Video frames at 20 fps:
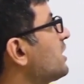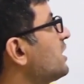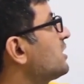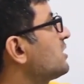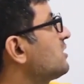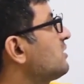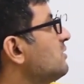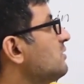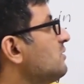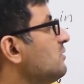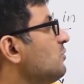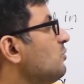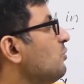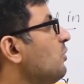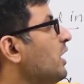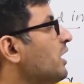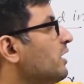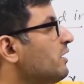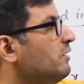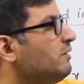is
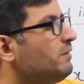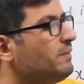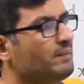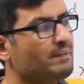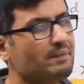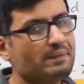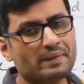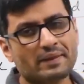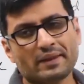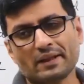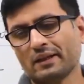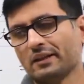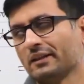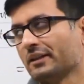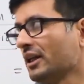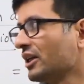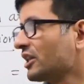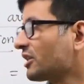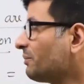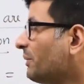1,
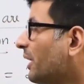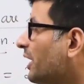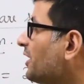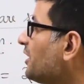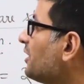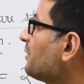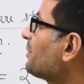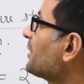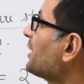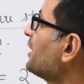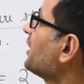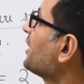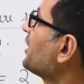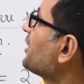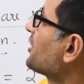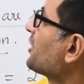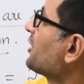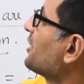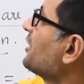then its binary representation